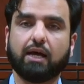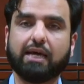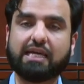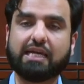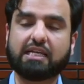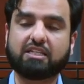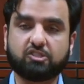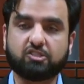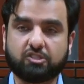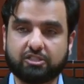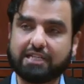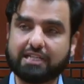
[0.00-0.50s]

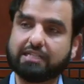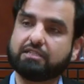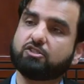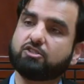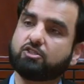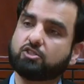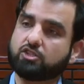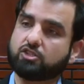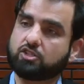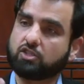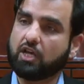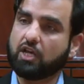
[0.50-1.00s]

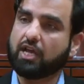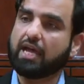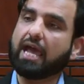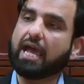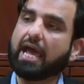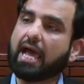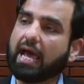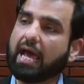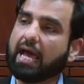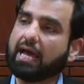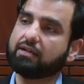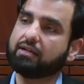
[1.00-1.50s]
exists
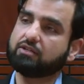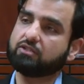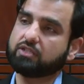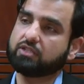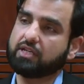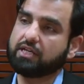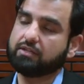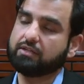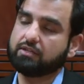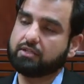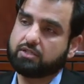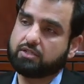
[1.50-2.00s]
and
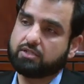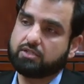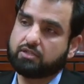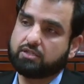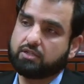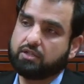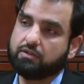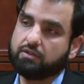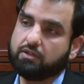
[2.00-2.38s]
it is